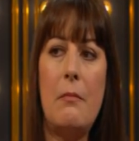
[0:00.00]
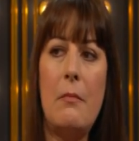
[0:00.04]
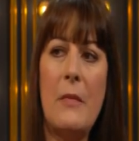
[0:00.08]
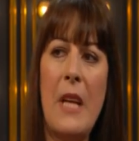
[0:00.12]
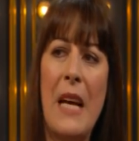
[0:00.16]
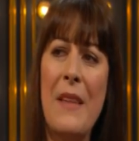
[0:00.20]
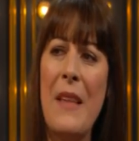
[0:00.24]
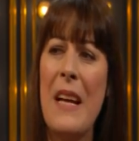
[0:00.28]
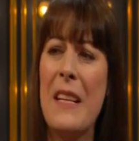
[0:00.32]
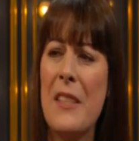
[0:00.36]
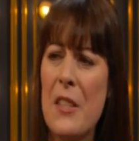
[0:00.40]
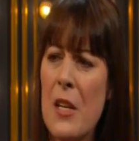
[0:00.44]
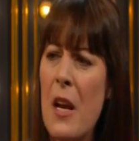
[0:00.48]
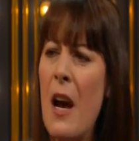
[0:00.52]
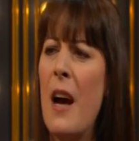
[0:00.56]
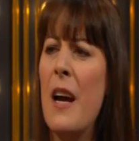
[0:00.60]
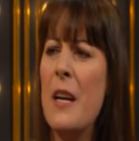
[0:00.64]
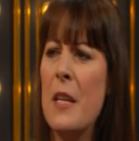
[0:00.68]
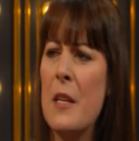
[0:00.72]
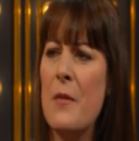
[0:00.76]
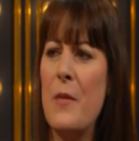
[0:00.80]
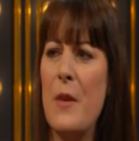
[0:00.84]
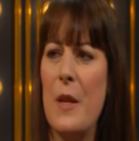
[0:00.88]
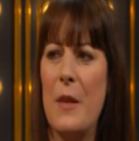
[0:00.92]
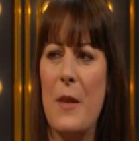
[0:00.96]
And that's
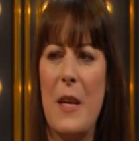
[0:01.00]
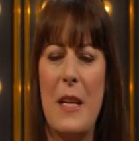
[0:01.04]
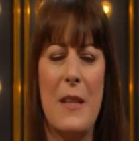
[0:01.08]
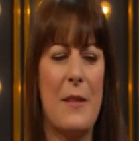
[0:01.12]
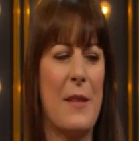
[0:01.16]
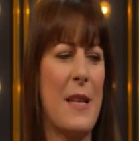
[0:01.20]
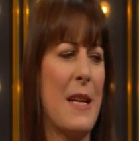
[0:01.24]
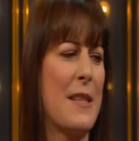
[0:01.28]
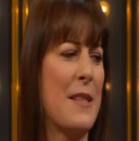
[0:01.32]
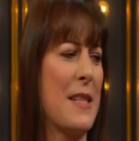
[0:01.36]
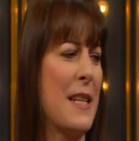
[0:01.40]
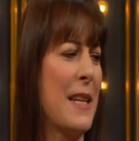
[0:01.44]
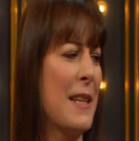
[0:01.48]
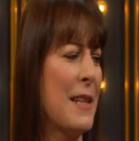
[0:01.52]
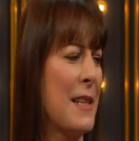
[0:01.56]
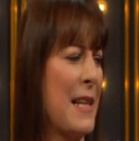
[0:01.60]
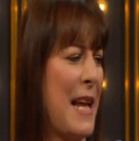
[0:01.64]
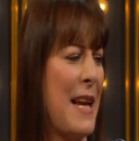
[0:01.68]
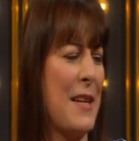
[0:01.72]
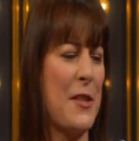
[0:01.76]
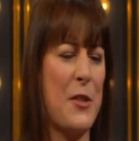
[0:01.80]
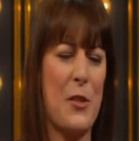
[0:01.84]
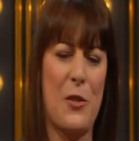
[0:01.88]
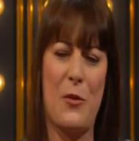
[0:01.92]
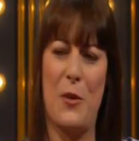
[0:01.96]
kind of it. There's a little
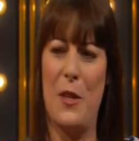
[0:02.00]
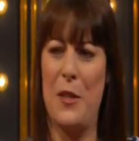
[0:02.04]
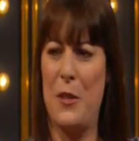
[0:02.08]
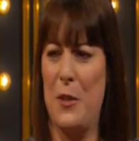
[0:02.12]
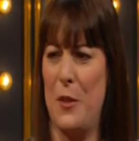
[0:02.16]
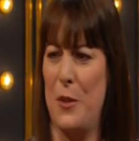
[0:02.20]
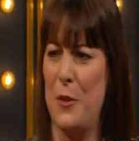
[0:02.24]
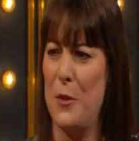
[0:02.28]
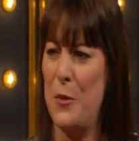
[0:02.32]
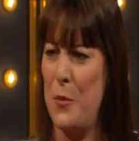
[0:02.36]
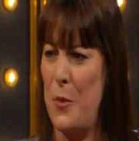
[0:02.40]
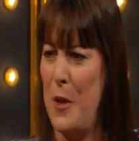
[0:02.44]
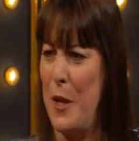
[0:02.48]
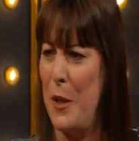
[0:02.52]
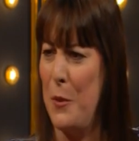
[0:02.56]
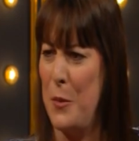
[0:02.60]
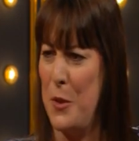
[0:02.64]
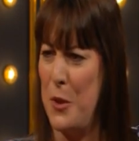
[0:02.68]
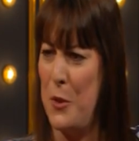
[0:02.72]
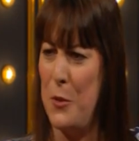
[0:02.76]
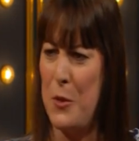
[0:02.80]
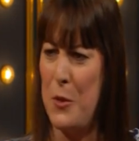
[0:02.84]
asterisk as well, which you